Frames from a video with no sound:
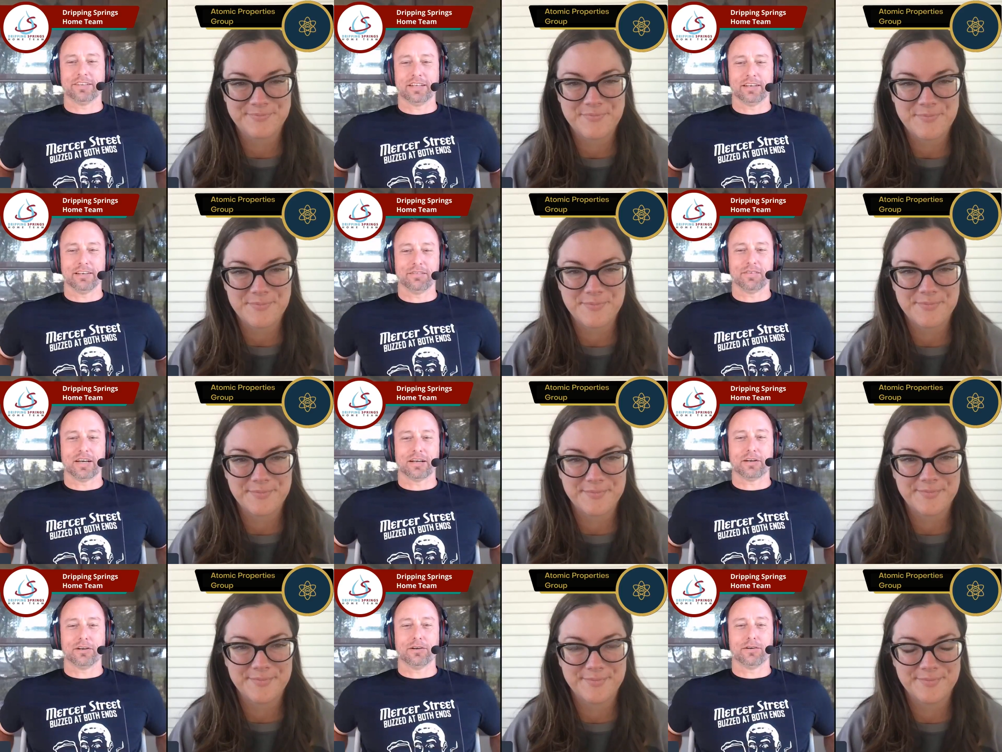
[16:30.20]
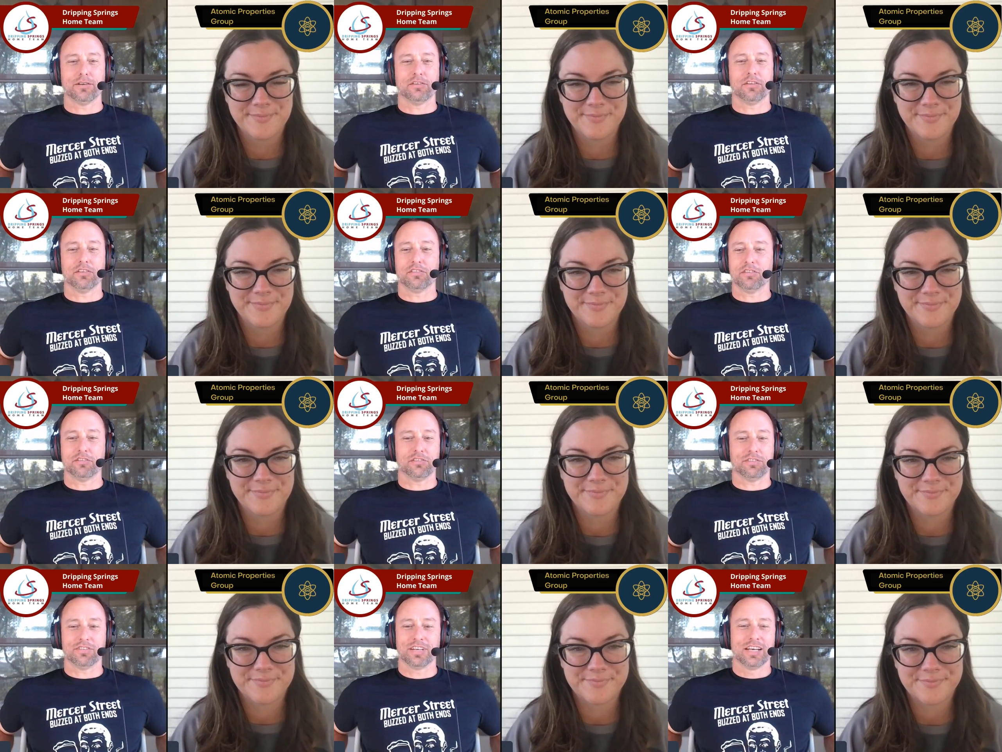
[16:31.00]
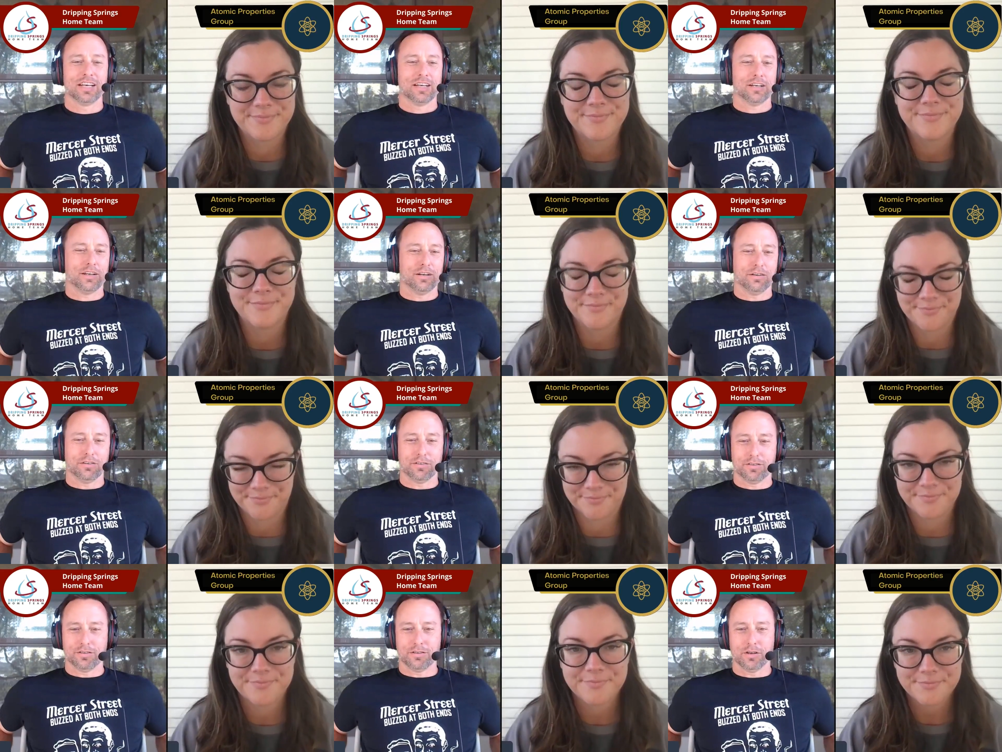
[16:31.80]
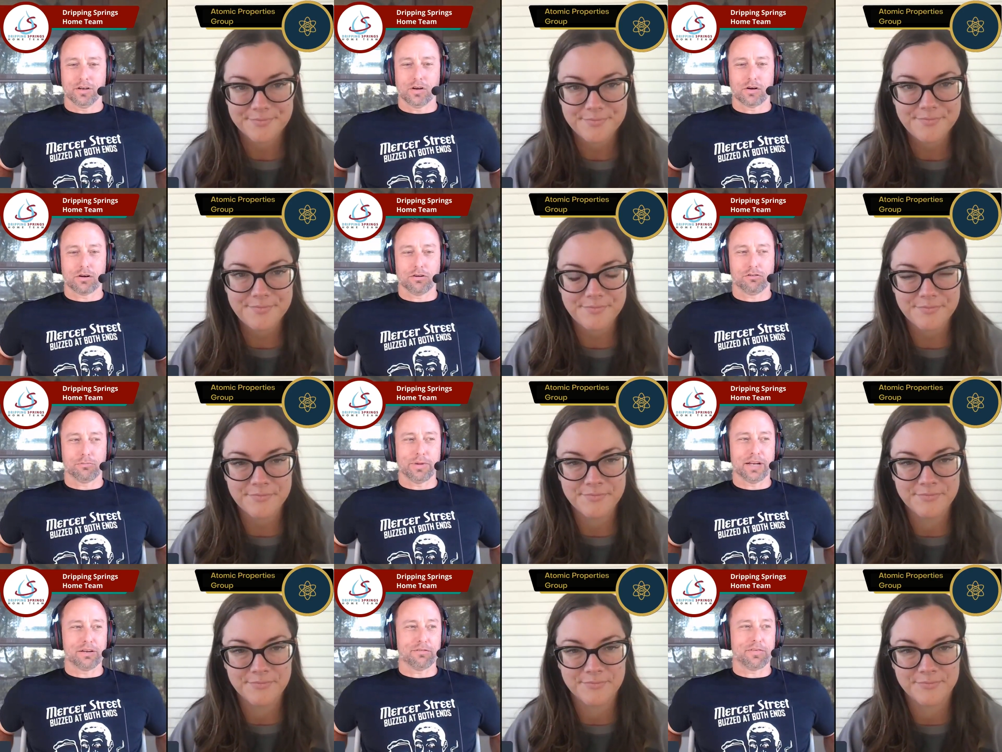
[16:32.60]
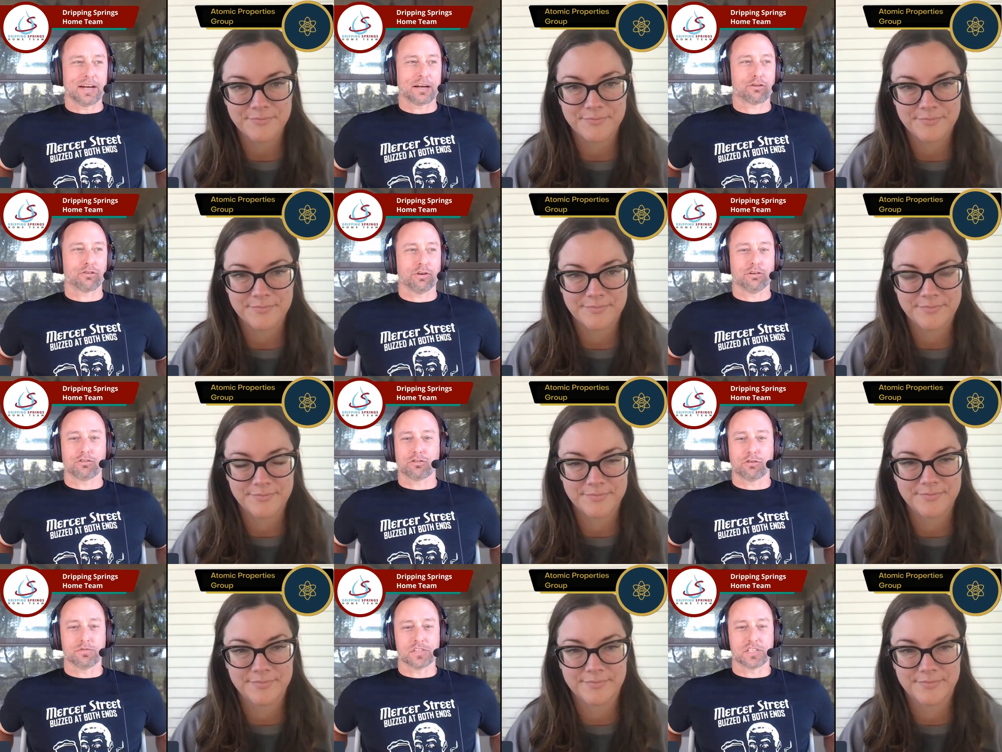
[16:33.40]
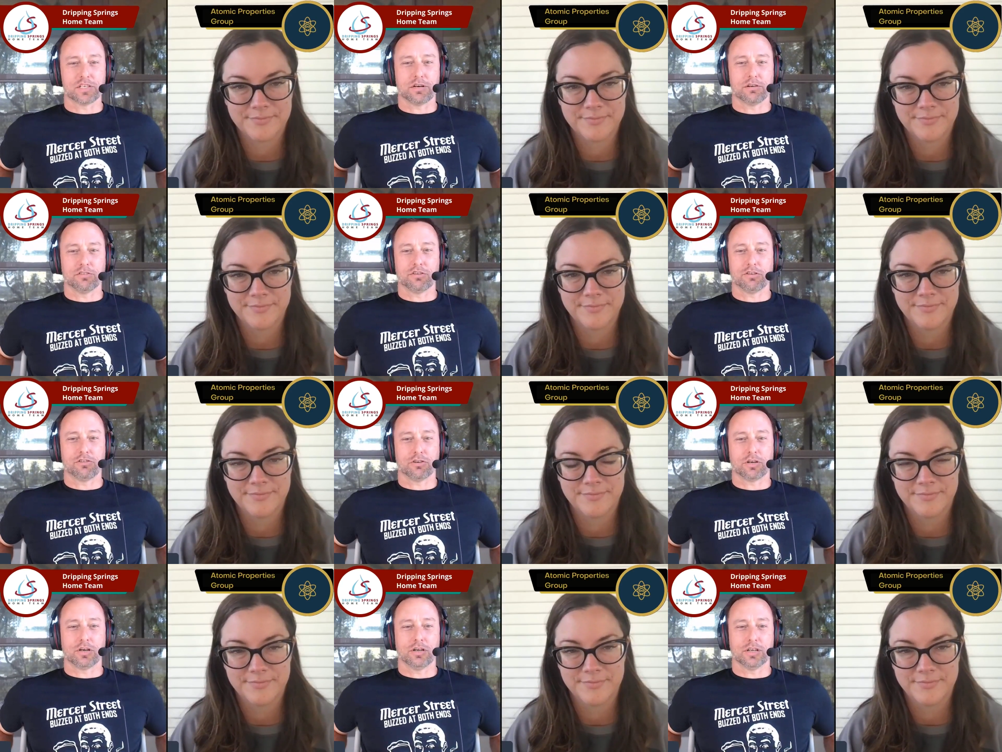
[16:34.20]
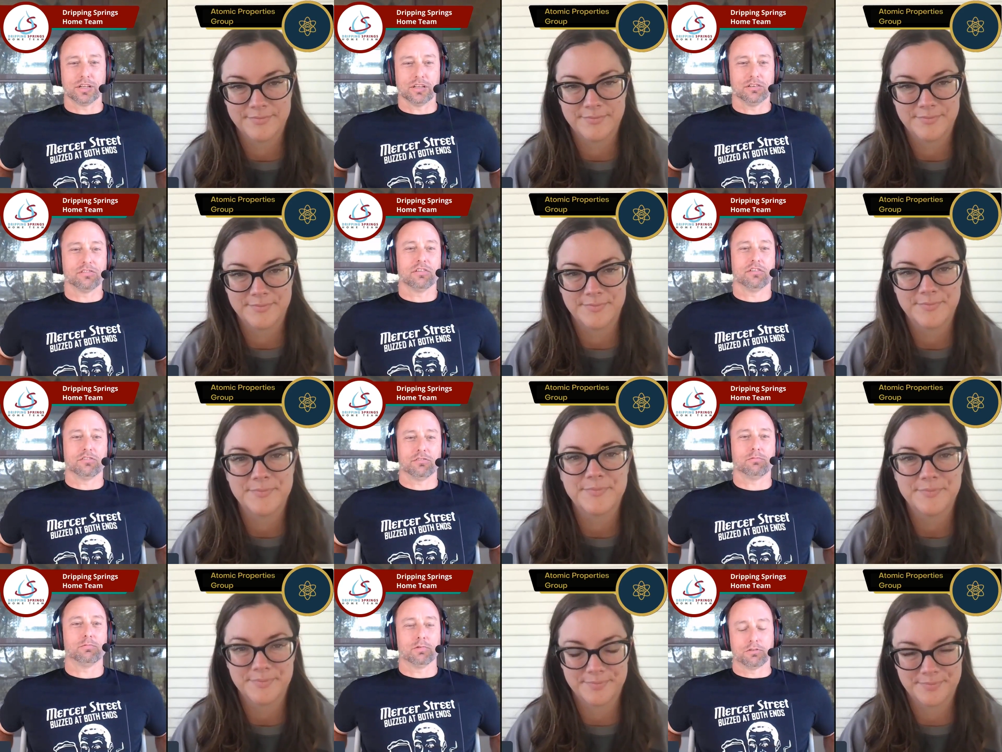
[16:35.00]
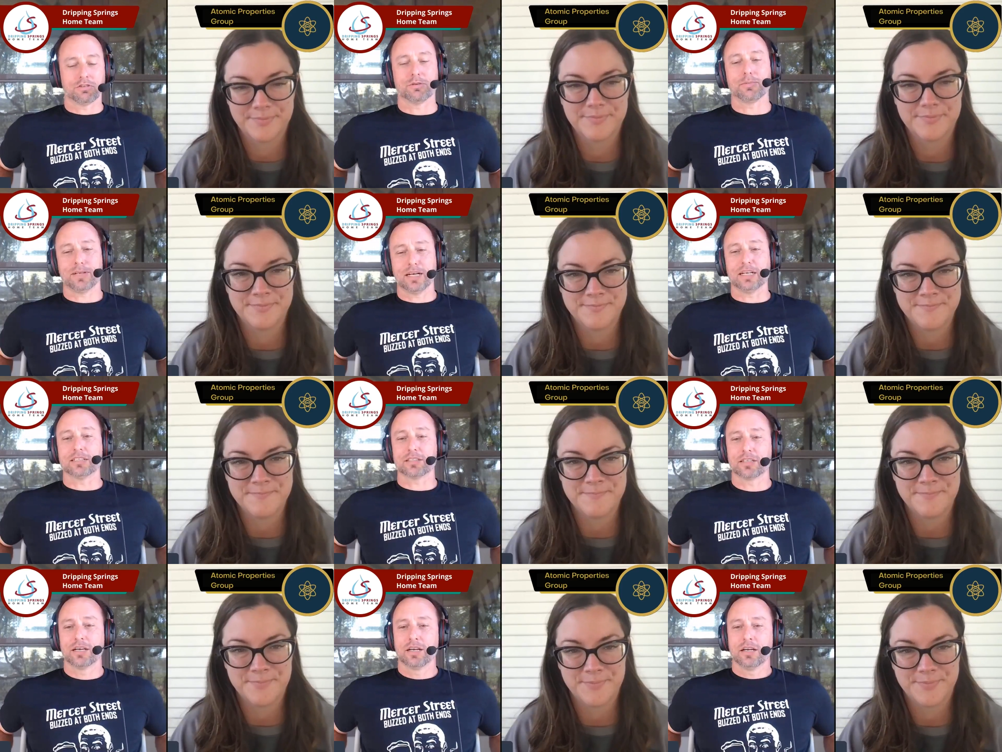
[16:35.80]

Speaker 1: they live out here. This isn't you know the, the large manufacturing service centers that you're calling. This is Wilson Appliance.